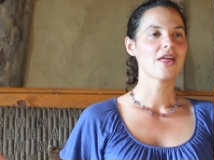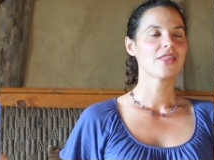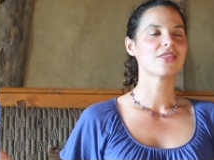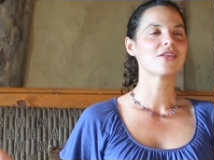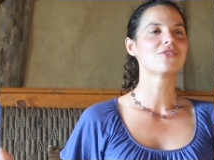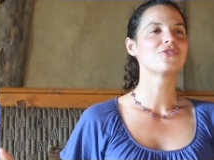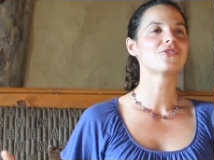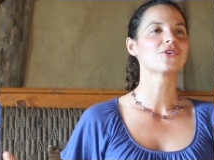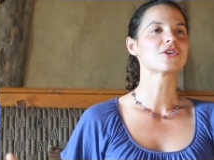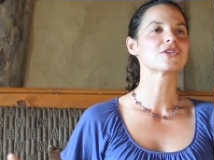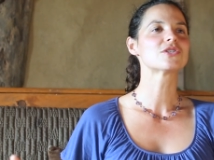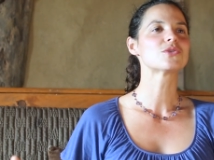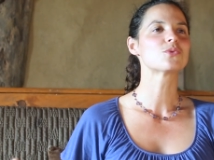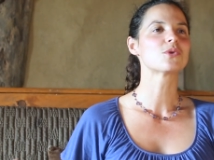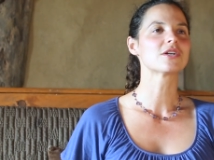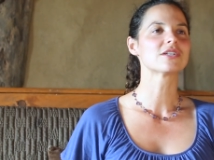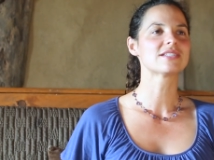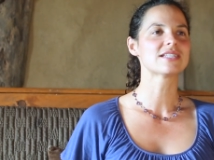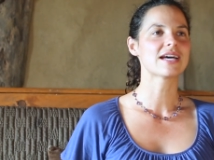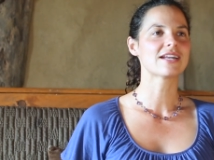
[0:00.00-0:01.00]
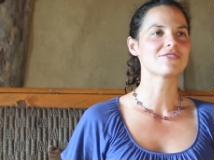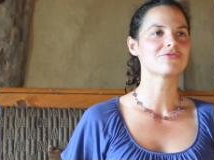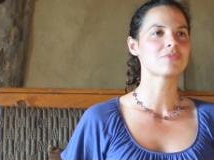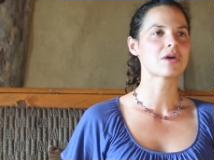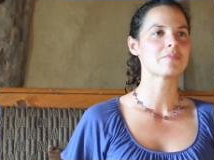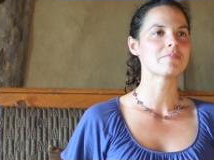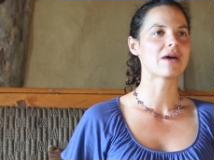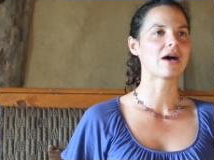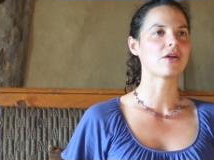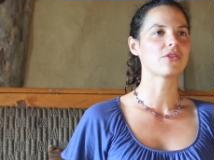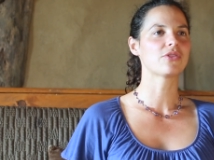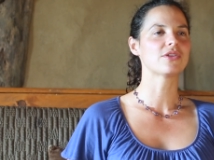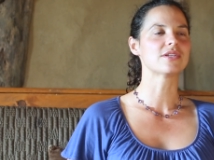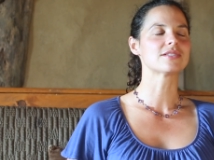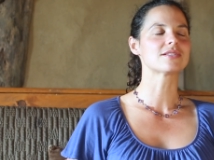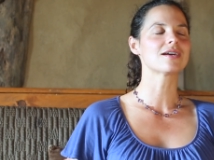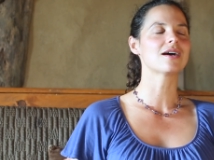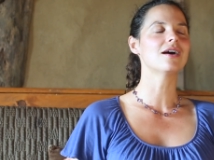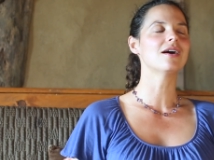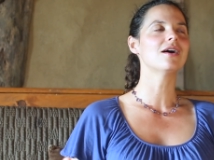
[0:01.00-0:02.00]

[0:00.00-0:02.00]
the first words out of my mouth is,